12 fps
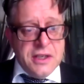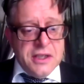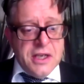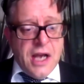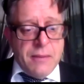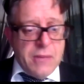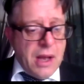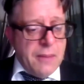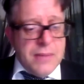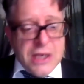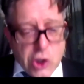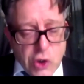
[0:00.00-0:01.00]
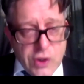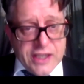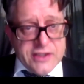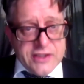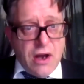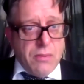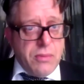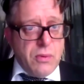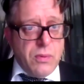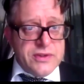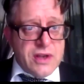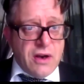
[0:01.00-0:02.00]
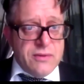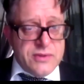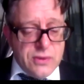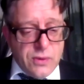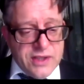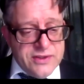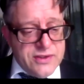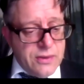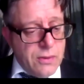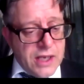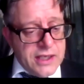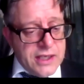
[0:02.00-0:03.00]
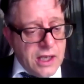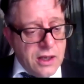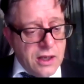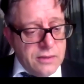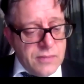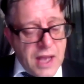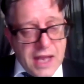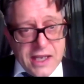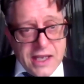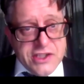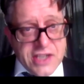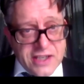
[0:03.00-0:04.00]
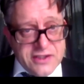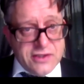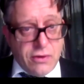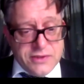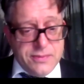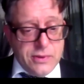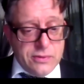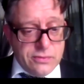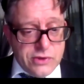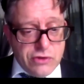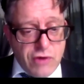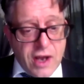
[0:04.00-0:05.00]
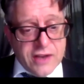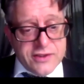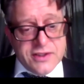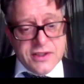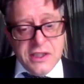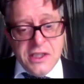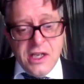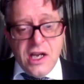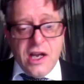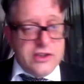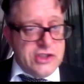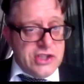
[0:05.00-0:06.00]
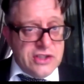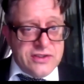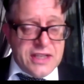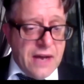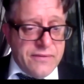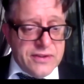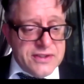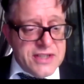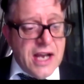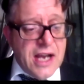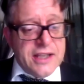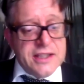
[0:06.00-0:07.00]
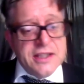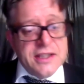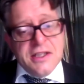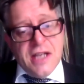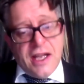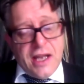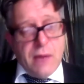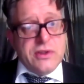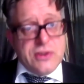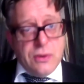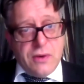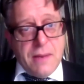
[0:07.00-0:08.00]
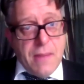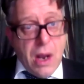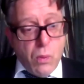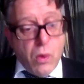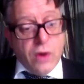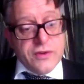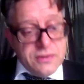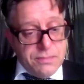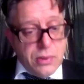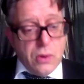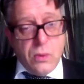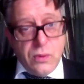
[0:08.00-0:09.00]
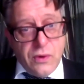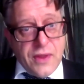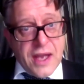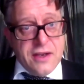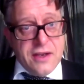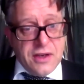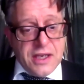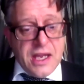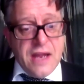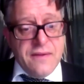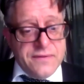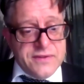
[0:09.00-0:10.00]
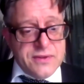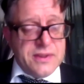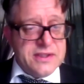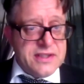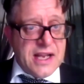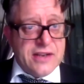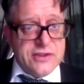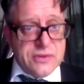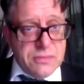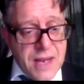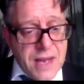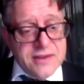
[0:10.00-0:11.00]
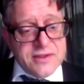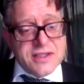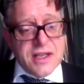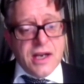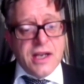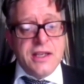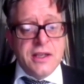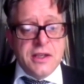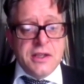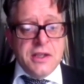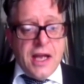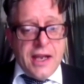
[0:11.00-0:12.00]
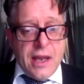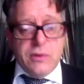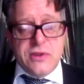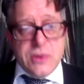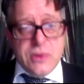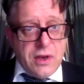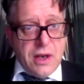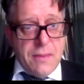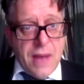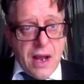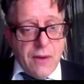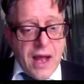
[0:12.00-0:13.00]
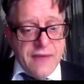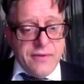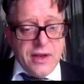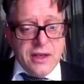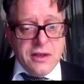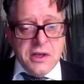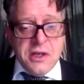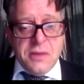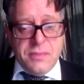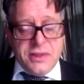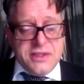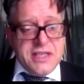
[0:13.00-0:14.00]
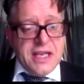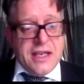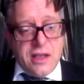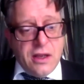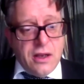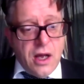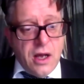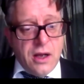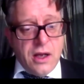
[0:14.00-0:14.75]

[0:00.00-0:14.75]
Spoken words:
I mean, a good example was I was talking to a NHS hospital trust just the other day, and they were talking about what support that they can give to International Men's Day, and they were talking about having particular